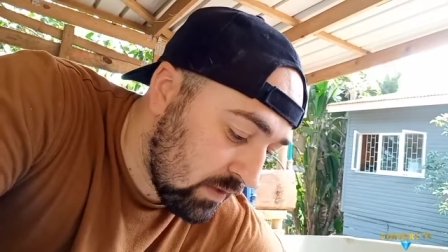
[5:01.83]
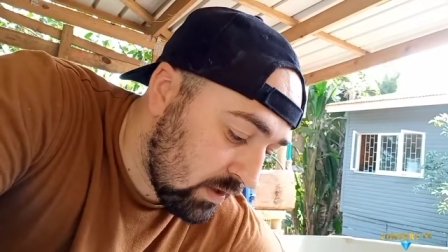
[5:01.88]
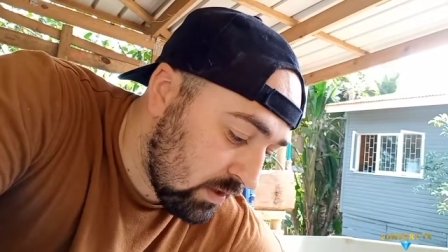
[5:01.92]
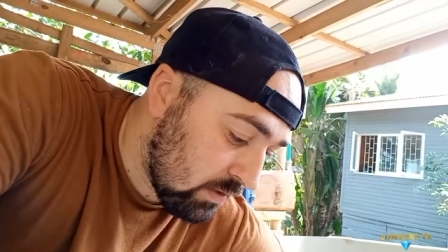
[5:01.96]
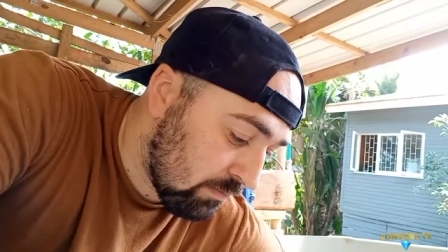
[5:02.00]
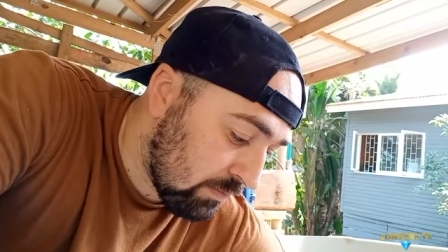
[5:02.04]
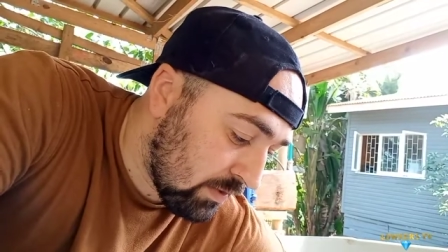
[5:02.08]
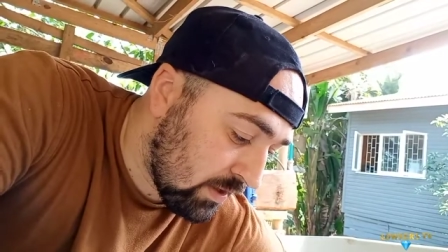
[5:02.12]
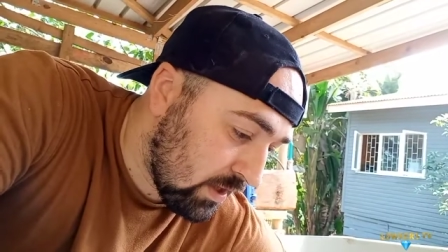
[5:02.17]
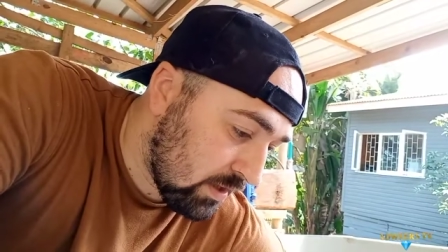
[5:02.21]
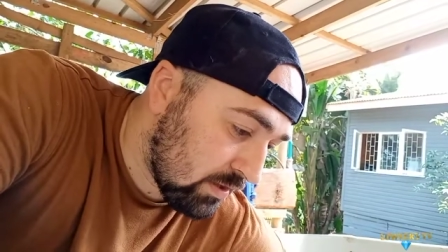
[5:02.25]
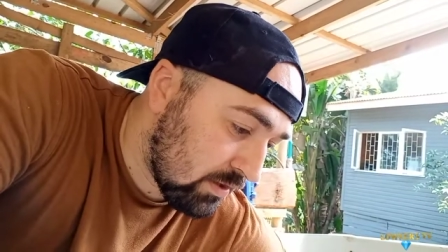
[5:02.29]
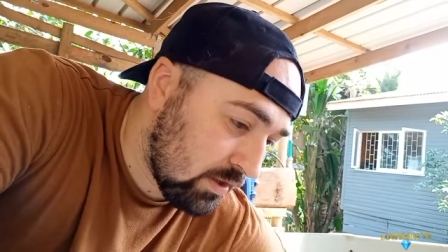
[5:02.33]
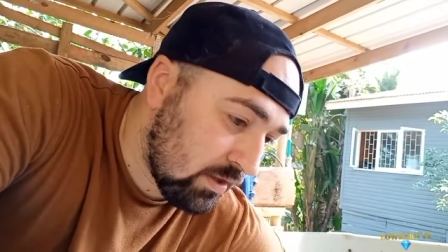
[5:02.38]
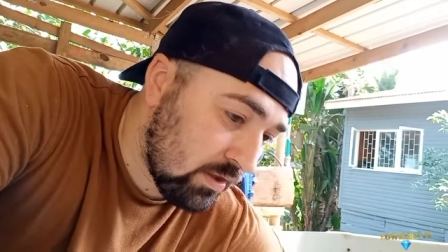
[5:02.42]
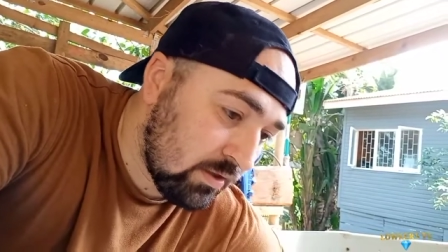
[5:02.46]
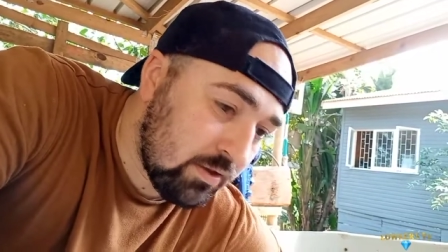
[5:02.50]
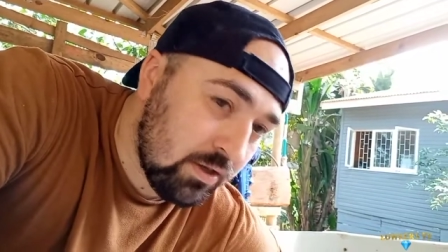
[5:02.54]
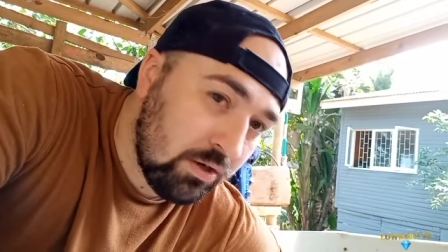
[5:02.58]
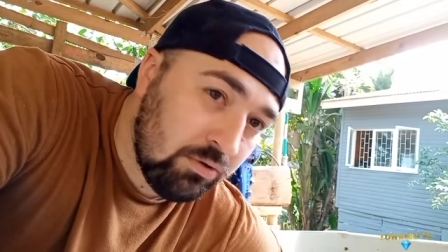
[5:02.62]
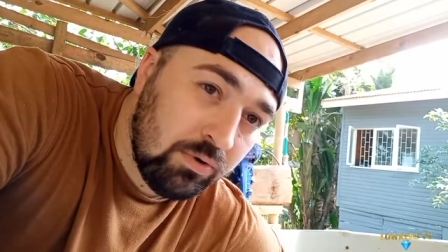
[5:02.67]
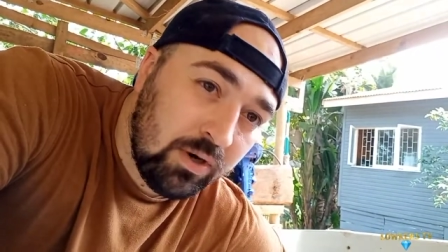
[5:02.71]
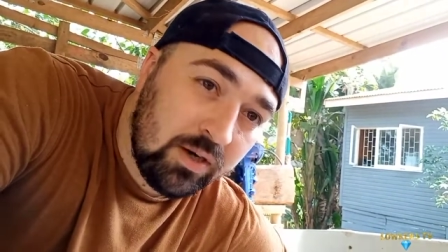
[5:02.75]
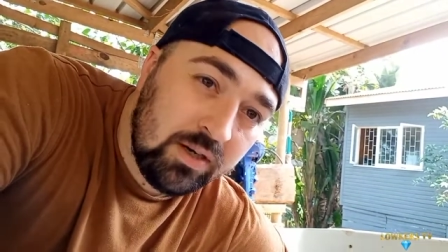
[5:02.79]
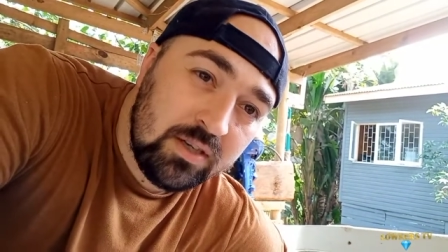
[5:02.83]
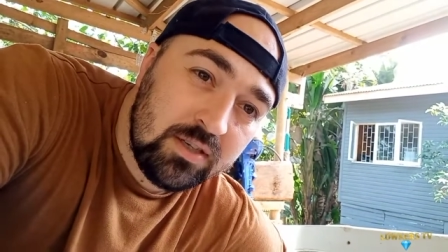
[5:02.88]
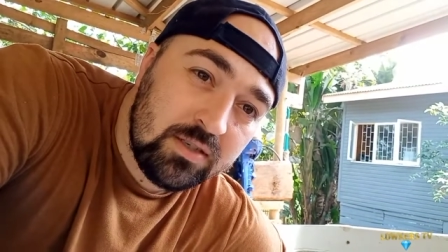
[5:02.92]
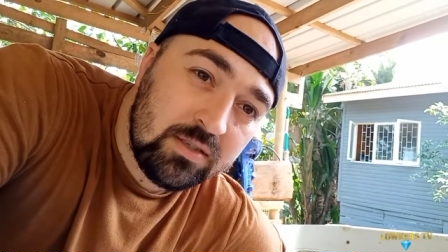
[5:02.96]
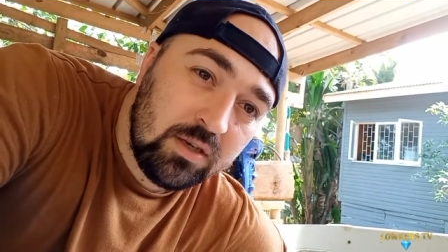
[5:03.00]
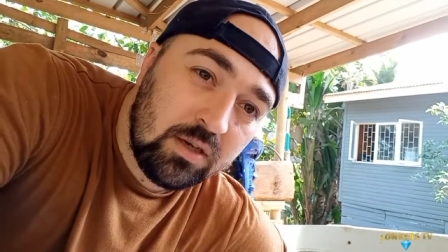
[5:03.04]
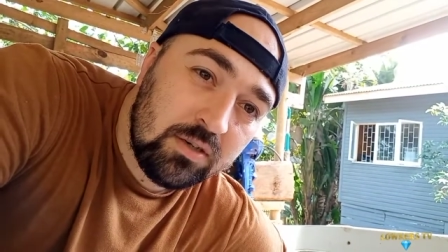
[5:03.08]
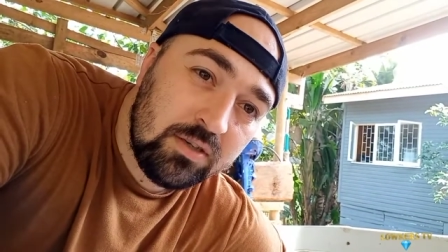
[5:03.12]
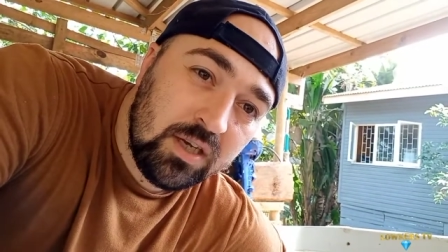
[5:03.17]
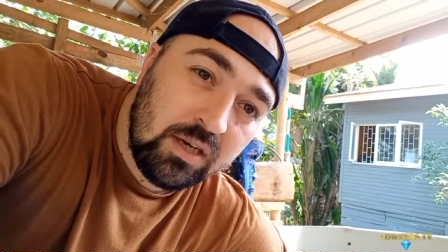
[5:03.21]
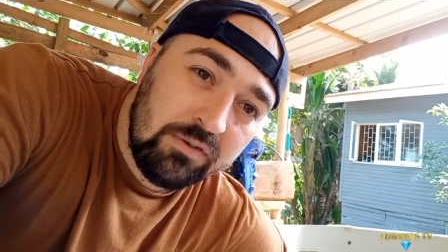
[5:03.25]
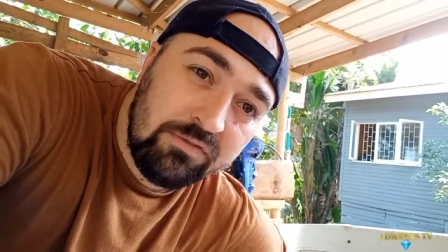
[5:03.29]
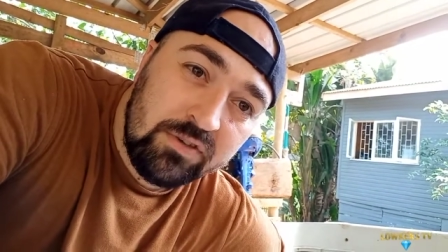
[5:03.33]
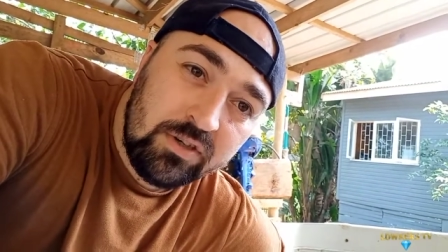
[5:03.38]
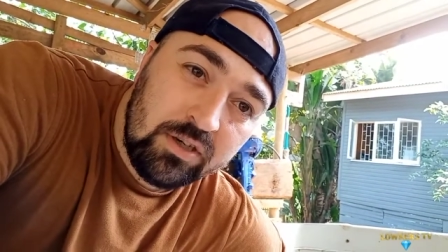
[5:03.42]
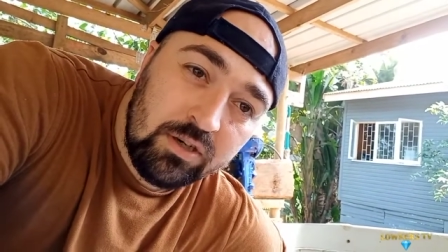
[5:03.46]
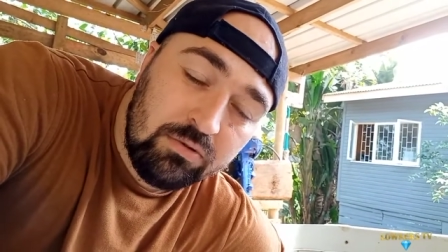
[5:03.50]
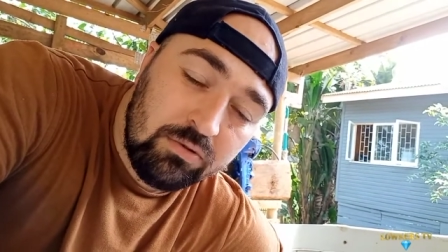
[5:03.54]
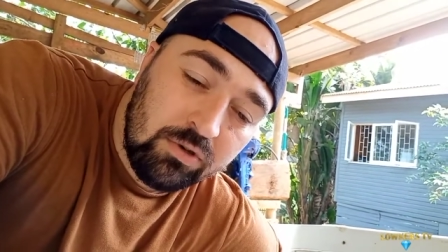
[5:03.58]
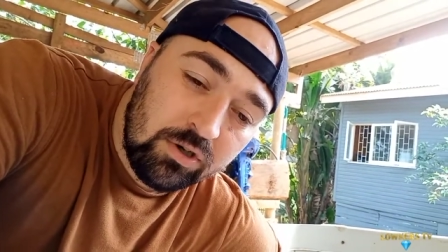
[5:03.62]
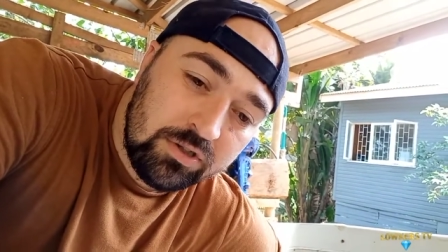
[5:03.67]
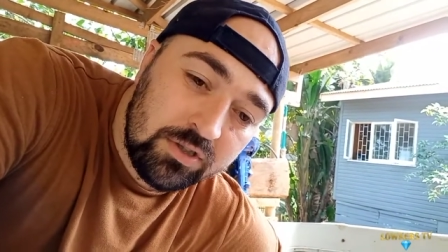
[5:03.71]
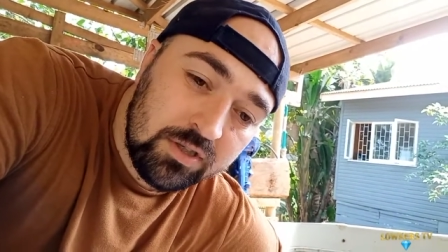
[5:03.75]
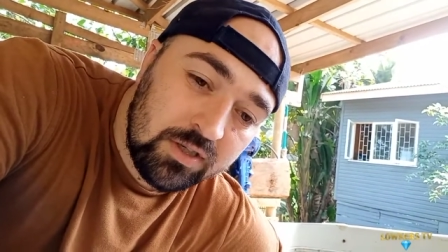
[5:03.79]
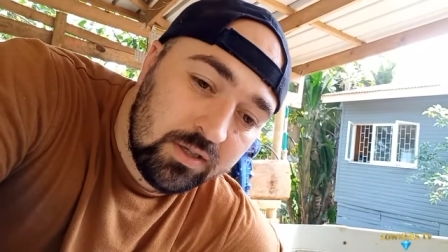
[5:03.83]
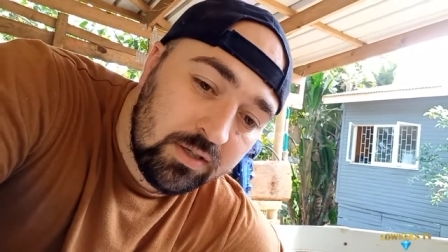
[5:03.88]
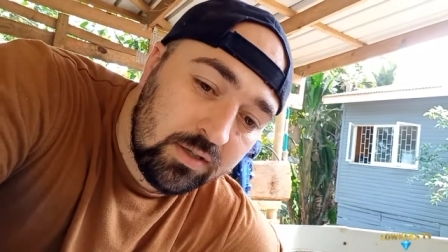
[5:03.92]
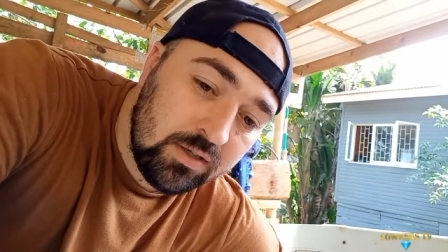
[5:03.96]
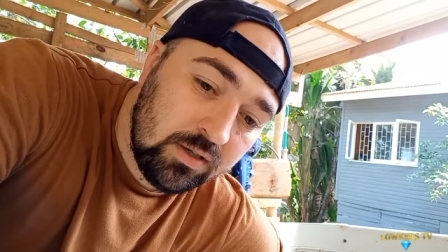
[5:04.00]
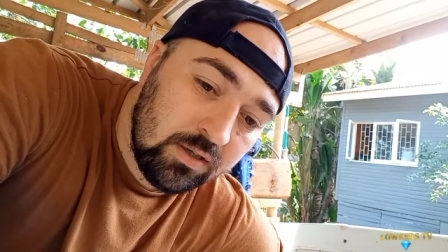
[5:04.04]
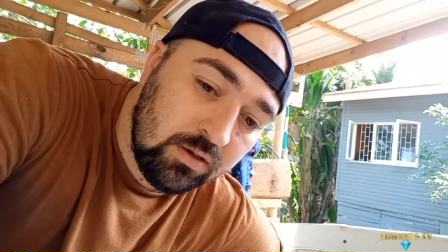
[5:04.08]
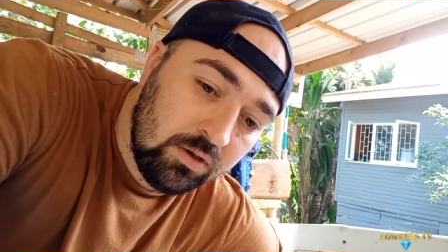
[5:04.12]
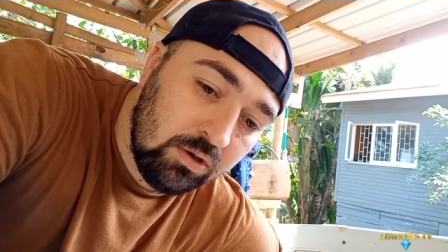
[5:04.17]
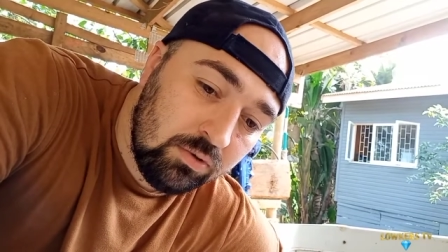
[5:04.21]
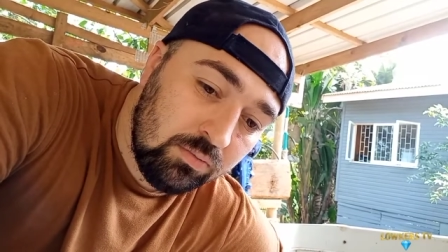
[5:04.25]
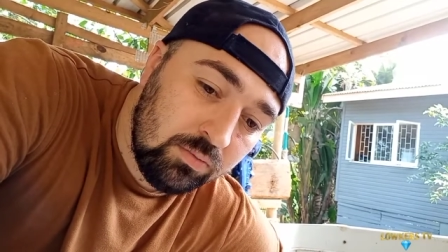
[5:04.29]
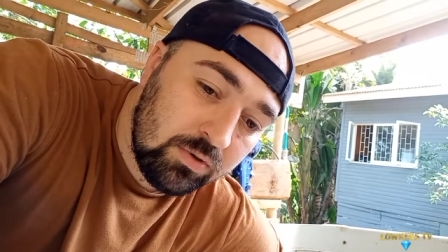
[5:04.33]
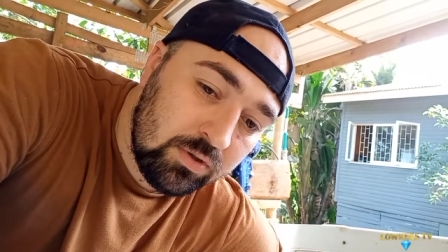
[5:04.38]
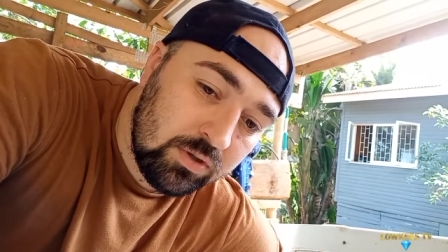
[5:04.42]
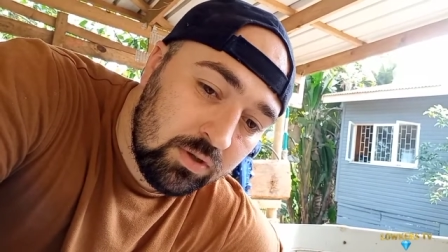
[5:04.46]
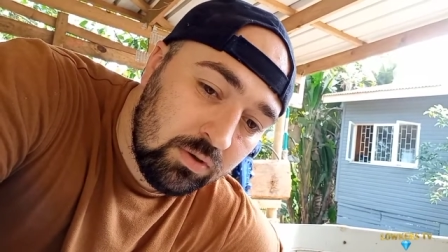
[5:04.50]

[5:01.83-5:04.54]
But I think the runners are definitely rotten, along with the